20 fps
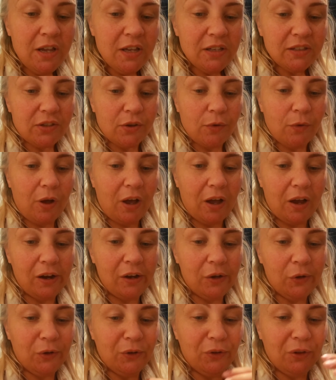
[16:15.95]
So
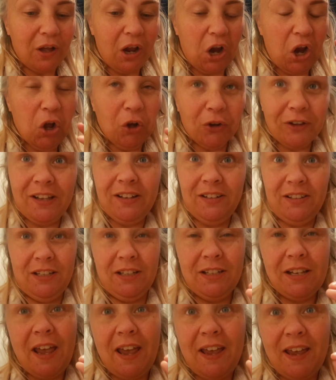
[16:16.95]
I'll log in
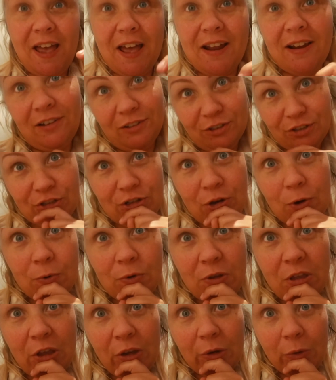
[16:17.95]
today and I'll show
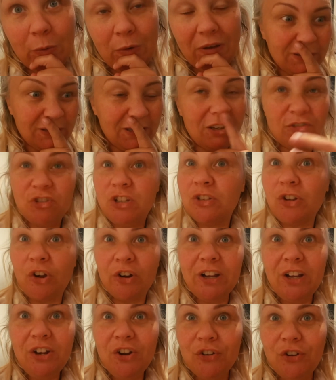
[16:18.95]
you. If she's got
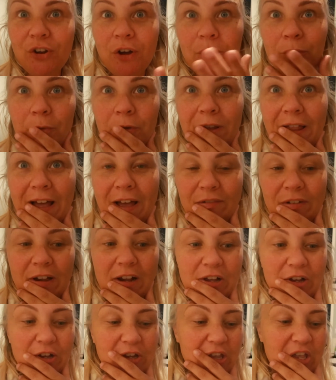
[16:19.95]
in or not, we'll have a
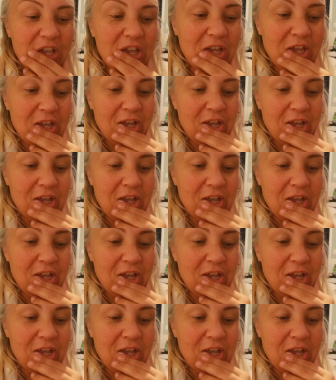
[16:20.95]
look.